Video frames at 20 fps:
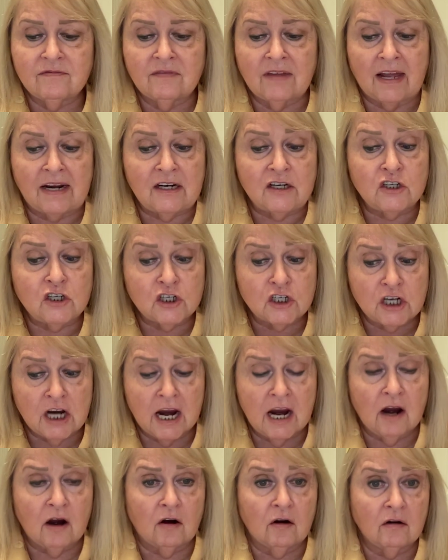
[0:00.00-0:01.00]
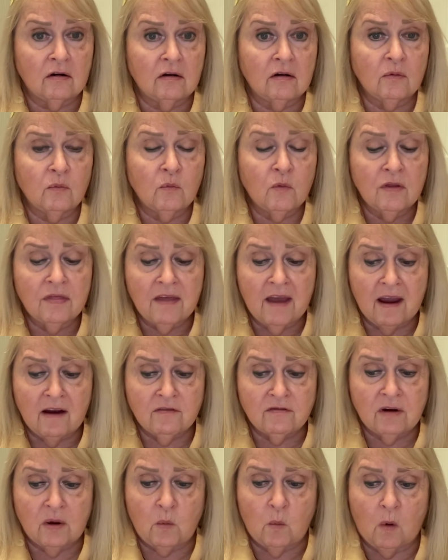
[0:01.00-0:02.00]
that is shared with
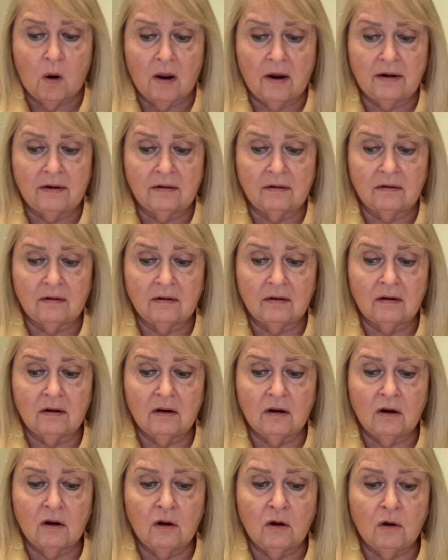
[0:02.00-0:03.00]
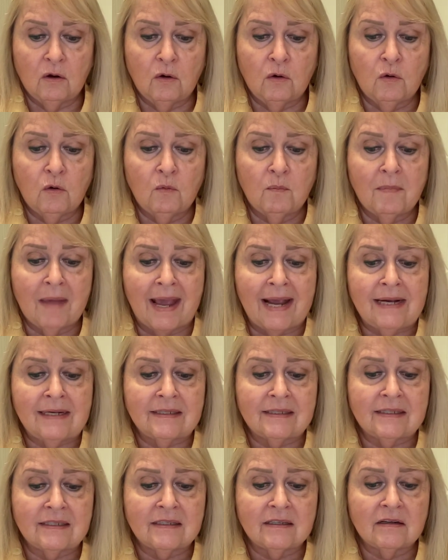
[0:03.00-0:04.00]
everyone who
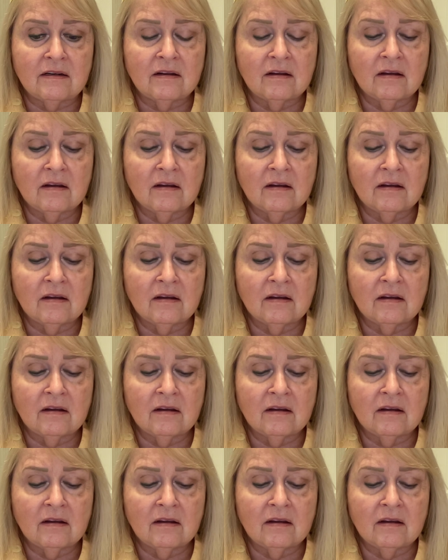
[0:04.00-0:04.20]
makes